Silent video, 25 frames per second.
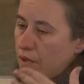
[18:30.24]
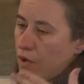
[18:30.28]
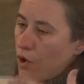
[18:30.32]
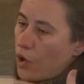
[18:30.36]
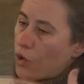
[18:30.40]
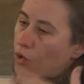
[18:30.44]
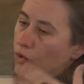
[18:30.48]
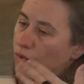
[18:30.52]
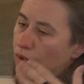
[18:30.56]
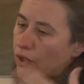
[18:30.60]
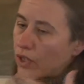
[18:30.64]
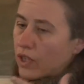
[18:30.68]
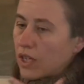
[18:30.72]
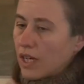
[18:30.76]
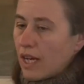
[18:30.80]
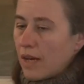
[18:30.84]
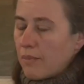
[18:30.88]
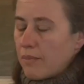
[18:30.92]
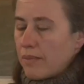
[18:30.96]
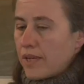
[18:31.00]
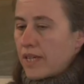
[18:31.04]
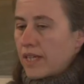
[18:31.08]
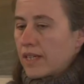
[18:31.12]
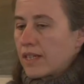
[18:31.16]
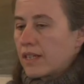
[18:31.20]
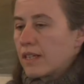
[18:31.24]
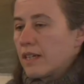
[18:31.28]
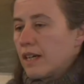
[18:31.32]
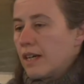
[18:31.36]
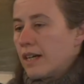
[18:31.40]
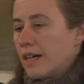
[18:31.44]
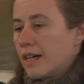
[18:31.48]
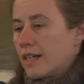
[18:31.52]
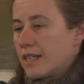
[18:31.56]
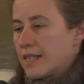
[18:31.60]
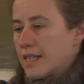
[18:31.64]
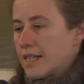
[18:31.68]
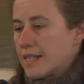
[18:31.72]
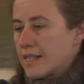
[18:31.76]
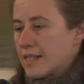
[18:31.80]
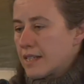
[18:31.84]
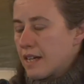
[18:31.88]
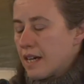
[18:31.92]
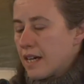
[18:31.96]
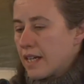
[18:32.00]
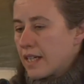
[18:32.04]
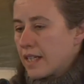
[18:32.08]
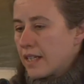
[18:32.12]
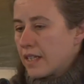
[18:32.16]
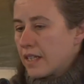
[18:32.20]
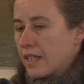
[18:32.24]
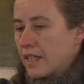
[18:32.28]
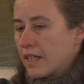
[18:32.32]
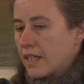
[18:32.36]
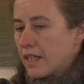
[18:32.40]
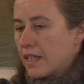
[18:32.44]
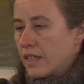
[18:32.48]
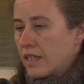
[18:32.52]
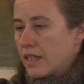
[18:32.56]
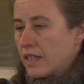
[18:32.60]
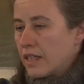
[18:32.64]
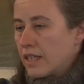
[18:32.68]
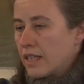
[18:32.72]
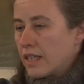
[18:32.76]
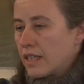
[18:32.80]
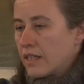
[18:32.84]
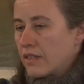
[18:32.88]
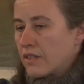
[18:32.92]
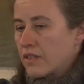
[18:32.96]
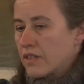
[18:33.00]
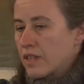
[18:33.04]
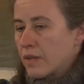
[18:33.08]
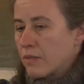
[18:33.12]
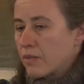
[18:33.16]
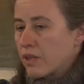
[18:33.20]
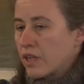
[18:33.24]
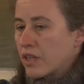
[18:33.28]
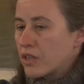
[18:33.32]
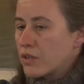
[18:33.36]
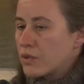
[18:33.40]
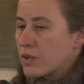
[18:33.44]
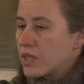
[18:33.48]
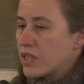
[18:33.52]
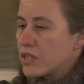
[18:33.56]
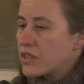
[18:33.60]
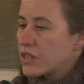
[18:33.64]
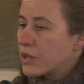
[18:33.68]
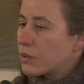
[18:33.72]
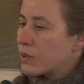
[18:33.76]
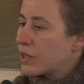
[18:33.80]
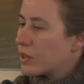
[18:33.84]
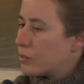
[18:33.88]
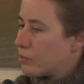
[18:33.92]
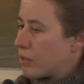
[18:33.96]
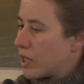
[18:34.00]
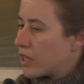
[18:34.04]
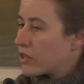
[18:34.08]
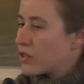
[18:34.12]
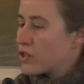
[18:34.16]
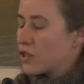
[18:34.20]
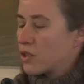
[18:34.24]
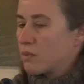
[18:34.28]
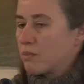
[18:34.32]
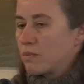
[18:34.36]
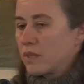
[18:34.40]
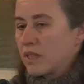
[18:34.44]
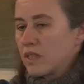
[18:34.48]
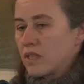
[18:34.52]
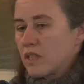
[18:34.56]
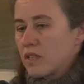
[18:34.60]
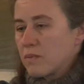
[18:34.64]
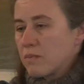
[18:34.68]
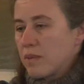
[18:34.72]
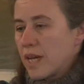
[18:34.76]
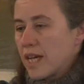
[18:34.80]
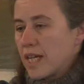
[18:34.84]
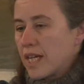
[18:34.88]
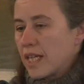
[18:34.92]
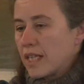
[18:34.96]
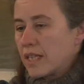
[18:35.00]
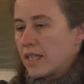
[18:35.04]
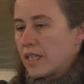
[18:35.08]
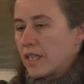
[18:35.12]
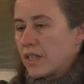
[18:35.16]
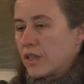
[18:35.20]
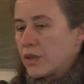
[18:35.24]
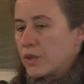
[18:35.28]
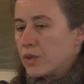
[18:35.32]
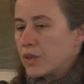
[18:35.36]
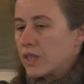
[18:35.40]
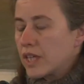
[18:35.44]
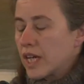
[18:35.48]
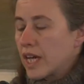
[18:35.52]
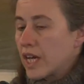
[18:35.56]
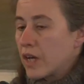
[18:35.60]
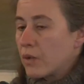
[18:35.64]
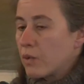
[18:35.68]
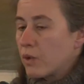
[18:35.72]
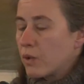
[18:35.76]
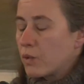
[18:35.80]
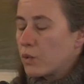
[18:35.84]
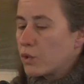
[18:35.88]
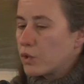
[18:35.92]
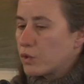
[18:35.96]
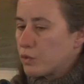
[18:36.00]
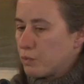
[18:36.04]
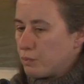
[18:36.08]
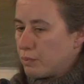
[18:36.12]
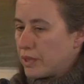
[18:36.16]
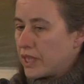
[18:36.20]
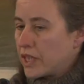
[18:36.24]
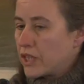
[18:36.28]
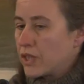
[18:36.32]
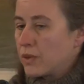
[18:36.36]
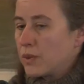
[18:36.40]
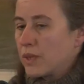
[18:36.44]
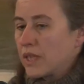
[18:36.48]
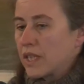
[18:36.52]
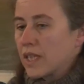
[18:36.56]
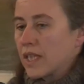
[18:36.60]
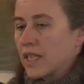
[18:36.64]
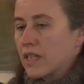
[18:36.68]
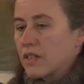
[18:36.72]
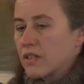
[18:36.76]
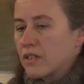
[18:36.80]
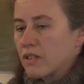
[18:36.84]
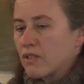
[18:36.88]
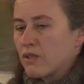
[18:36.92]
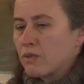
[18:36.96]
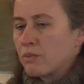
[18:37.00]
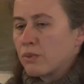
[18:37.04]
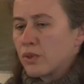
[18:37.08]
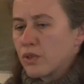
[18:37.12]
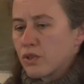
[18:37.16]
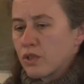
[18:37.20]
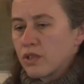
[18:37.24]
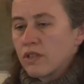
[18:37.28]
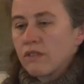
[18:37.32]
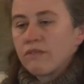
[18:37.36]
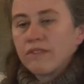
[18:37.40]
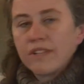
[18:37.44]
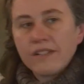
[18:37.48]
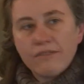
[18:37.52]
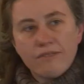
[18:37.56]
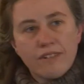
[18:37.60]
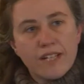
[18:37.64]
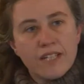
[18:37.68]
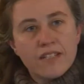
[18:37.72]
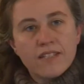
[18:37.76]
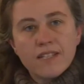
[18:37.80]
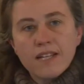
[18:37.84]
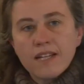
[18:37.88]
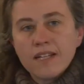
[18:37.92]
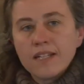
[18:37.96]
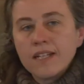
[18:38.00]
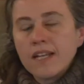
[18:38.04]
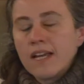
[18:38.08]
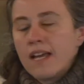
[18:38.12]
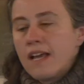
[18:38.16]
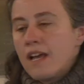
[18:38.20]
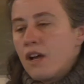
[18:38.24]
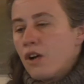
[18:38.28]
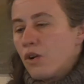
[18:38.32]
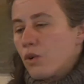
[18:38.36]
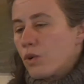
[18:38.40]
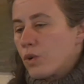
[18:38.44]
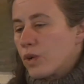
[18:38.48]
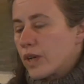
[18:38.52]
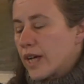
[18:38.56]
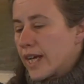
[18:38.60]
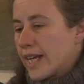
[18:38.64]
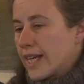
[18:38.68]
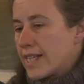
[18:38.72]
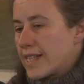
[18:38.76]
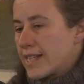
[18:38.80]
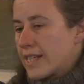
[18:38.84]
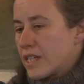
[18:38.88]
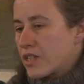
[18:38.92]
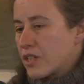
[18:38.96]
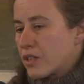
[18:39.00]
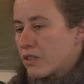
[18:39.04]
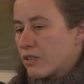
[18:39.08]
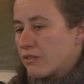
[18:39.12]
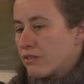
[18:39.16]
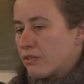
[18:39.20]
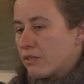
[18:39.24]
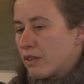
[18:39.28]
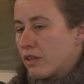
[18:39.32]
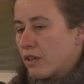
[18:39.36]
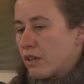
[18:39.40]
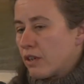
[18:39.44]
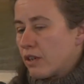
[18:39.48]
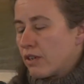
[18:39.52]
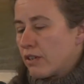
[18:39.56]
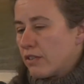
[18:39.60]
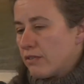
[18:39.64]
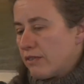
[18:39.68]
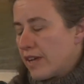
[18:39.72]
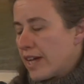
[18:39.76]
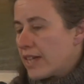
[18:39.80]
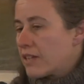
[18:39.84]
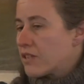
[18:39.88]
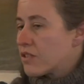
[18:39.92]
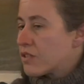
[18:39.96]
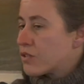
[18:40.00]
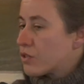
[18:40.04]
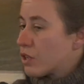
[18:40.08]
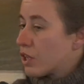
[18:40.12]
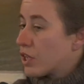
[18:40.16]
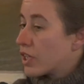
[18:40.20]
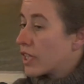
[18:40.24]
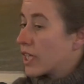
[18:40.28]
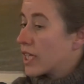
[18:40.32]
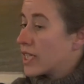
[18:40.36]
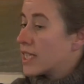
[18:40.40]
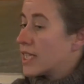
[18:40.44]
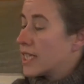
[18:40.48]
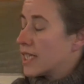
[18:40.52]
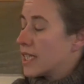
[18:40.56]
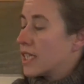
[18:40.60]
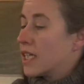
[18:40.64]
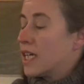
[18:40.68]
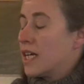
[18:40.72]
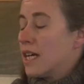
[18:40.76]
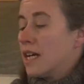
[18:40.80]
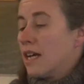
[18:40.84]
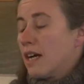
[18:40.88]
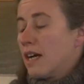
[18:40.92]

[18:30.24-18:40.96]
overlapping design in some countries. So in Belgium, in Spain, and the UK, we would be doing this distribution of leaflets and organization of events targeting